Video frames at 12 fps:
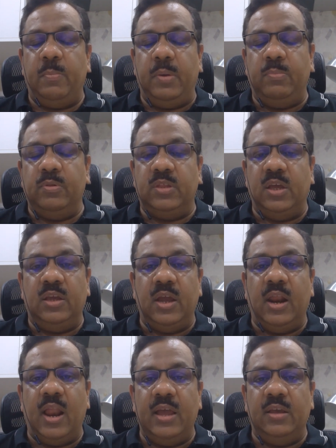people
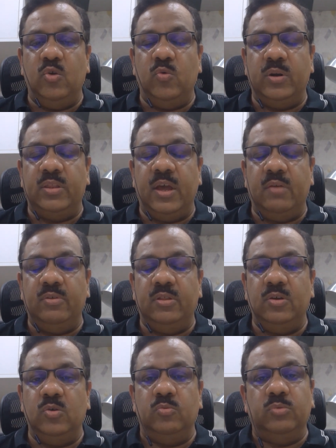thinking alike you, were there
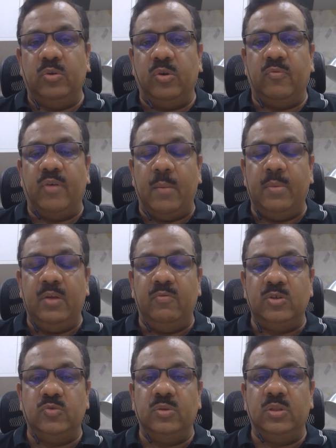with you, your family
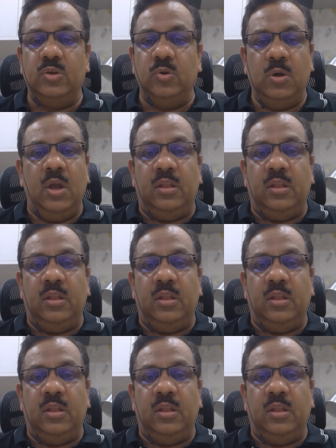was with you,